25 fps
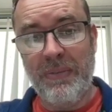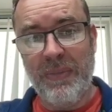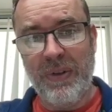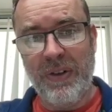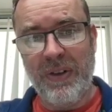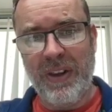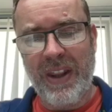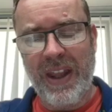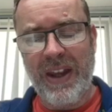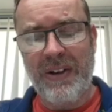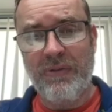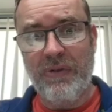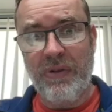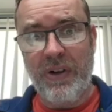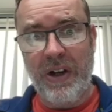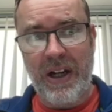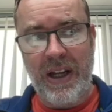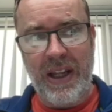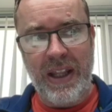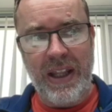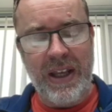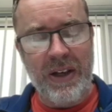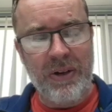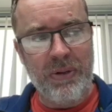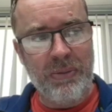so that
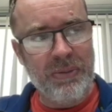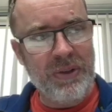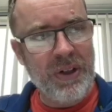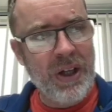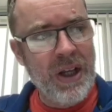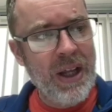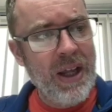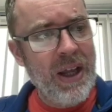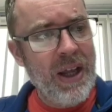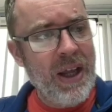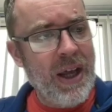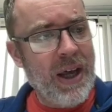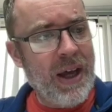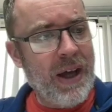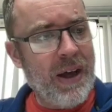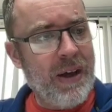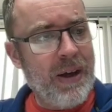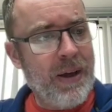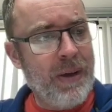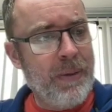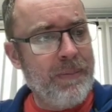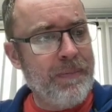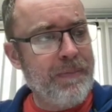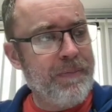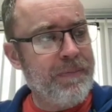really helped.
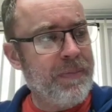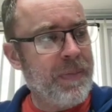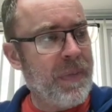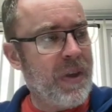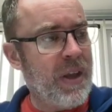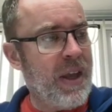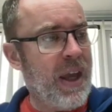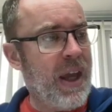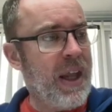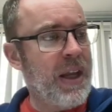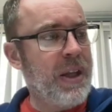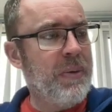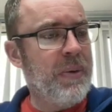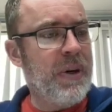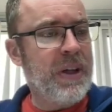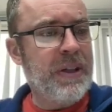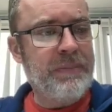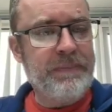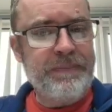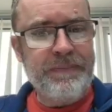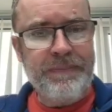Anyway,